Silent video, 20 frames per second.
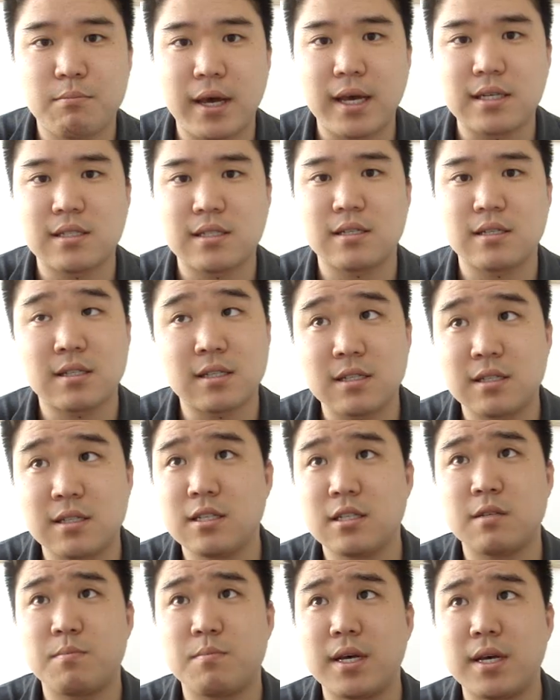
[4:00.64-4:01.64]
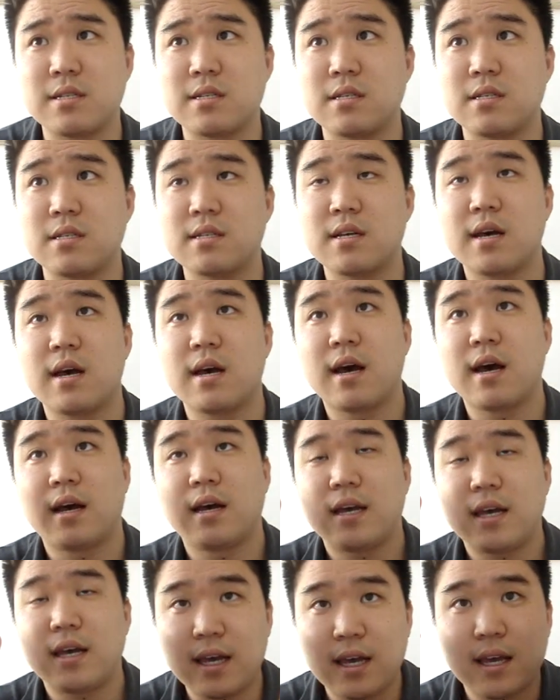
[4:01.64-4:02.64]
basis, consistent basis,
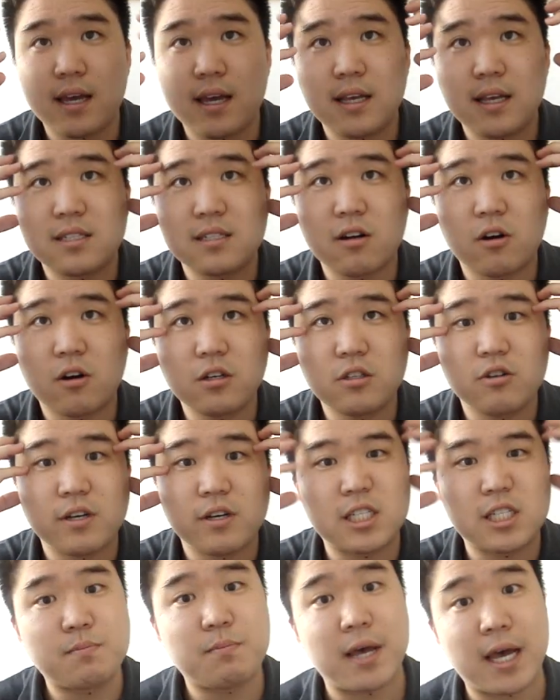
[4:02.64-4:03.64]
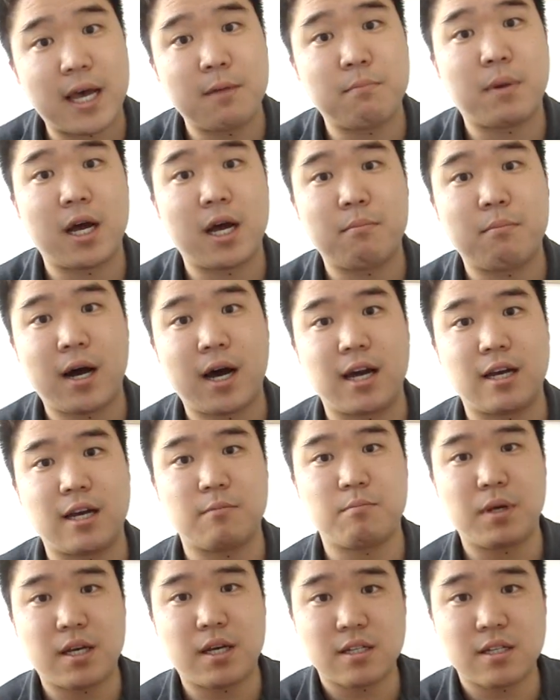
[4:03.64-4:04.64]
it started to expand my
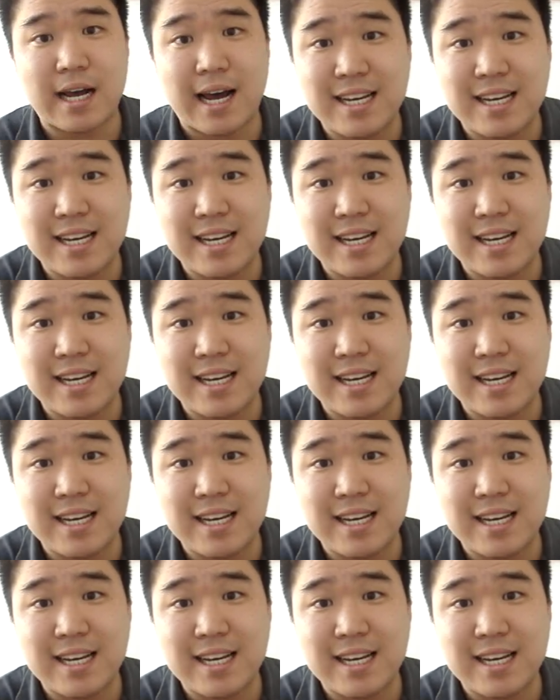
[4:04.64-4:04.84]
mind, because